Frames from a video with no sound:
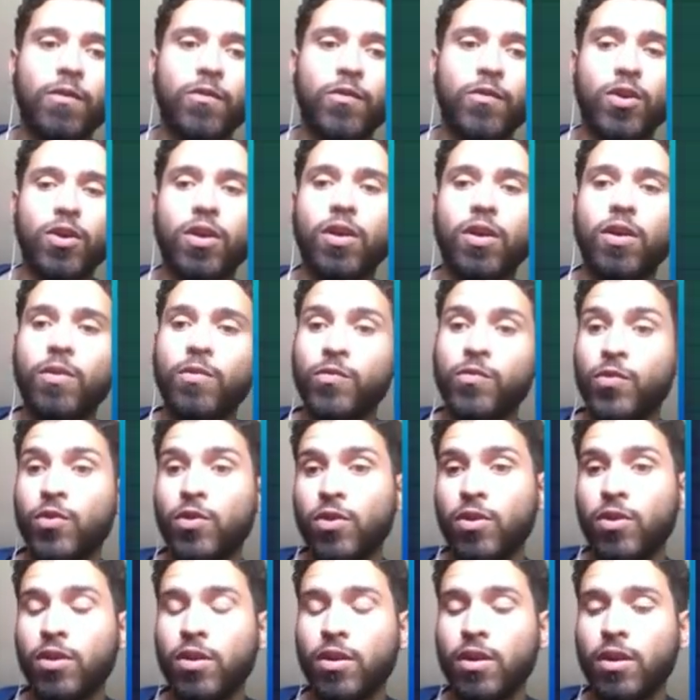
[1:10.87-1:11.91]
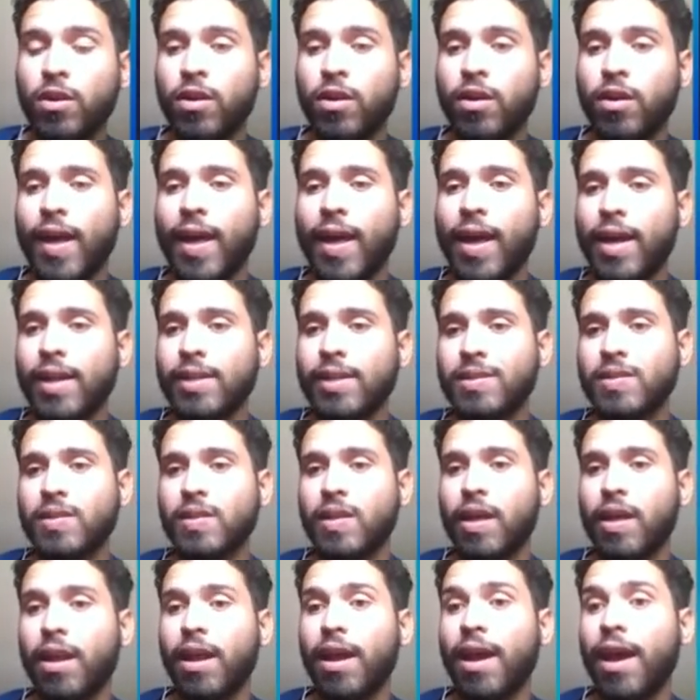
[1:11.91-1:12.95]
for ads
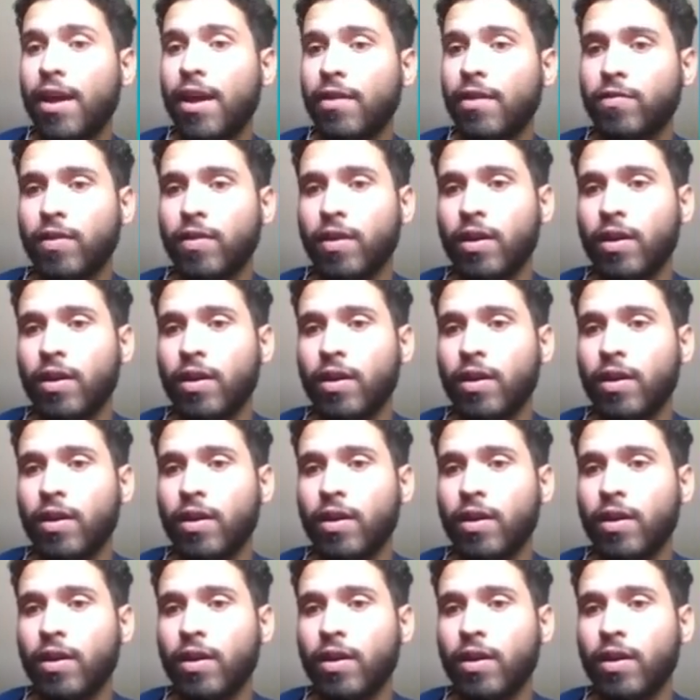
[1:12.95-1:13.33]
that have